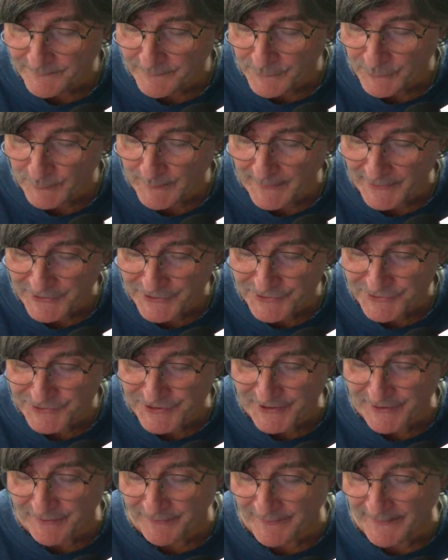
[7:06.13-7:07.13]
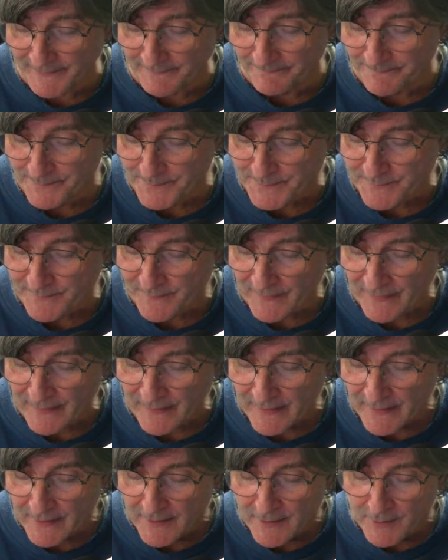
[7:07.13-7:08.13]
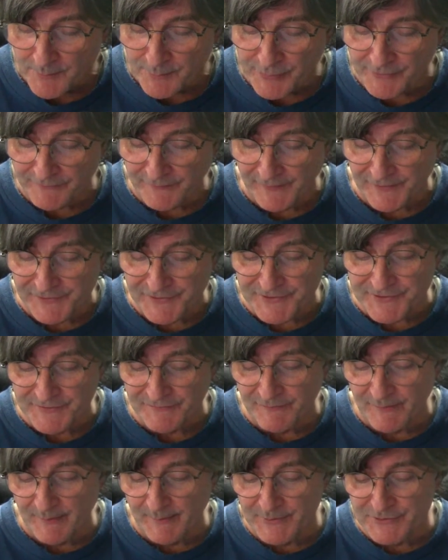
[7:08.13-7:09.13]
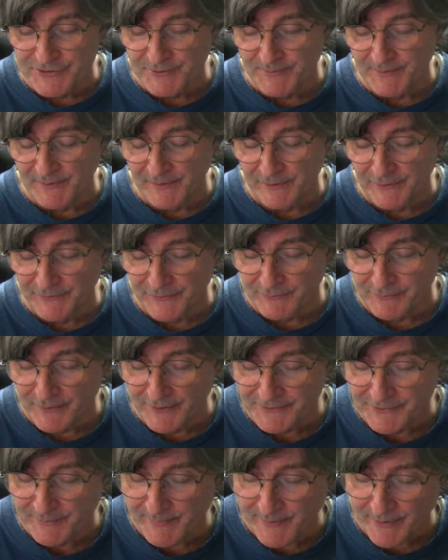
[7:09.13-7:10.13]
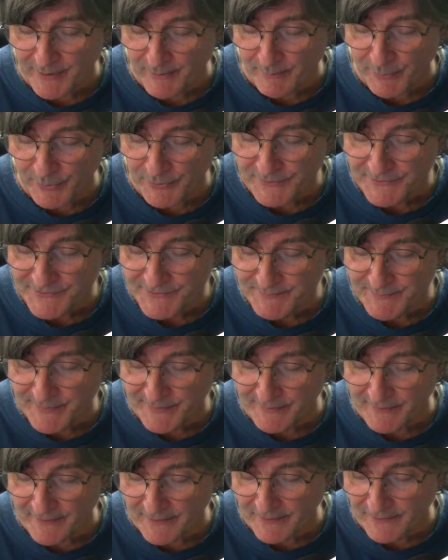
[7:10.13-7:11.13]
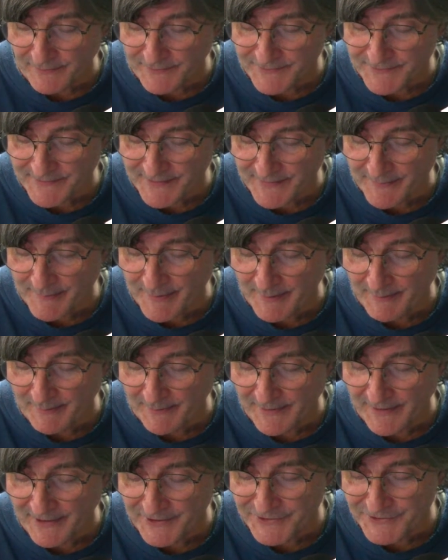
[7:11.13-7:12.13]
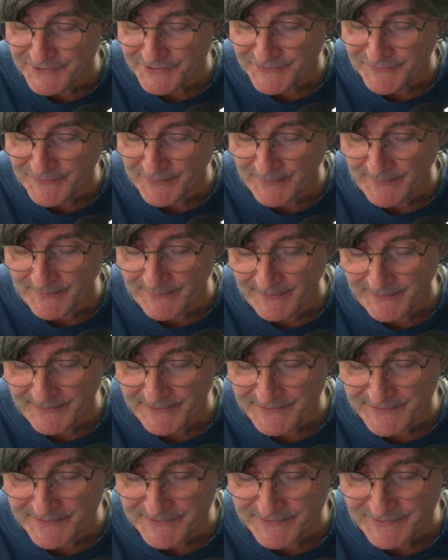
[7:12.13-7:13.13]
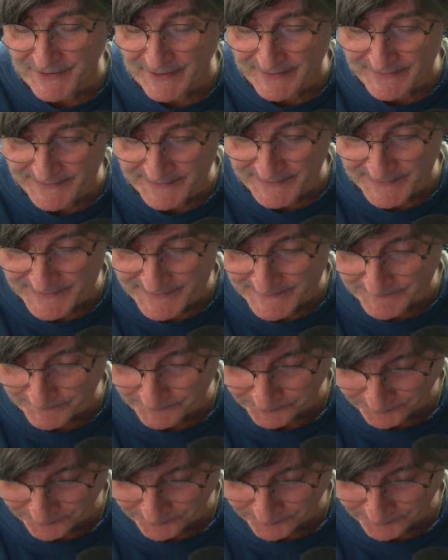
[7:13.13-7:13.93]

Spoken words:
Make sure you check on that. Privileges of membership include the right to borrow books, periodicals and other publications from the Society's